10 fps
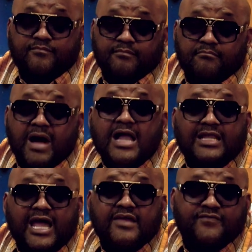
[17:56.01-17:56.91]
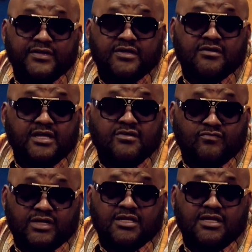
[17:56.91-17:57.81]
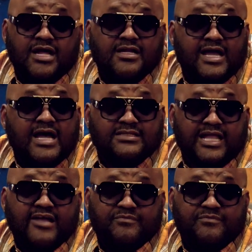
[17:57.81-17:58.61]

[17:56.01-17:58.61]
my life and a lot of guys' life,